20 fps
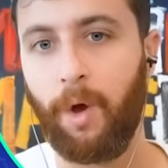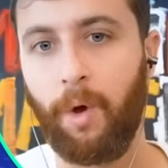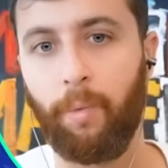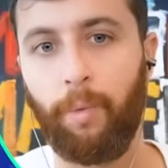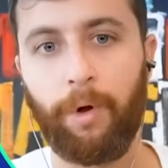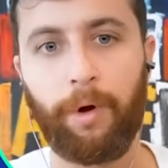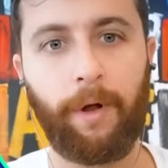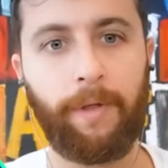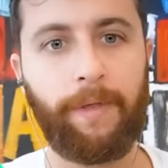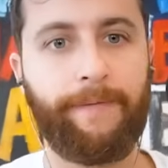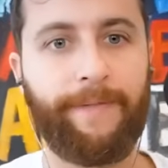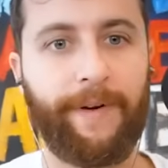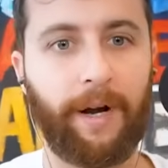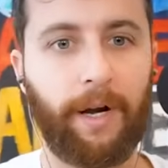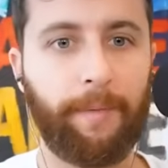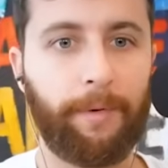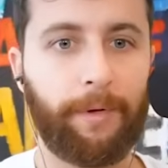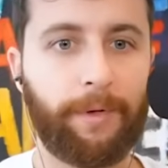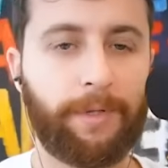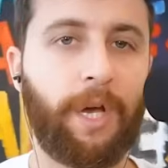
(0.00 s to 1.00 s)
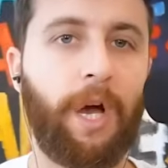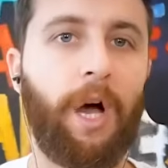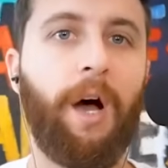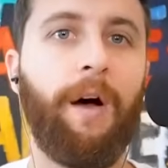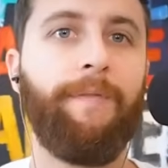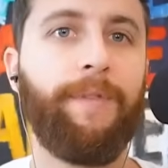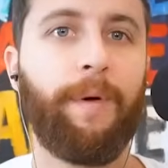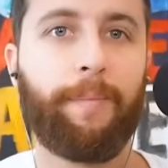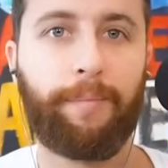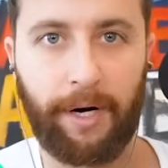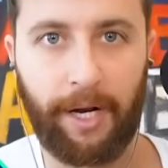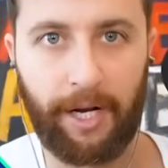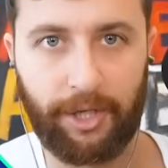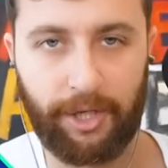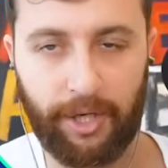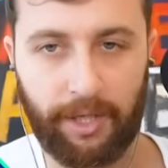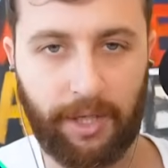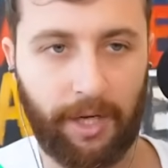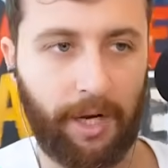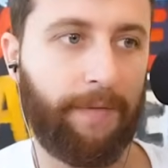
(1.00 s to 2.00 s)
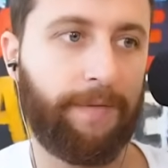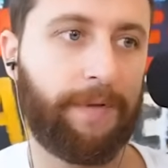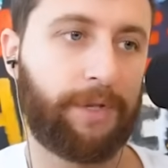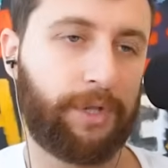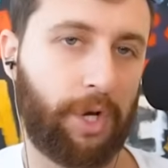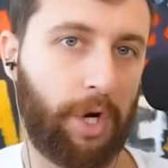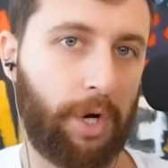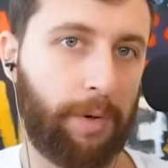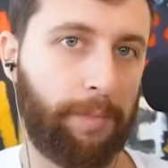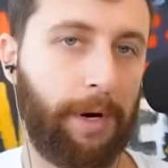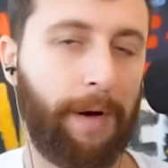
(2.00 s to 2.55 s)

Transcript: what are the variables of the project, of the scope,